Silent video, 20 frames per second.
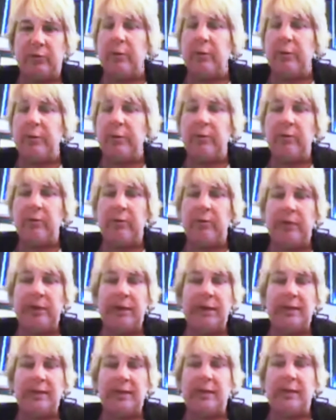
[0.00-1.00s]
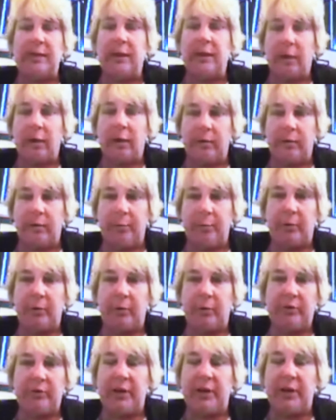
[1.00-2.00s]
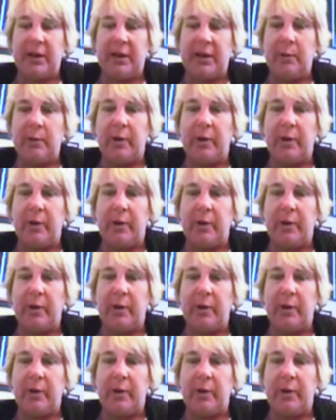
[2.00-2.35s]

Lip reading: attribute anything in our reports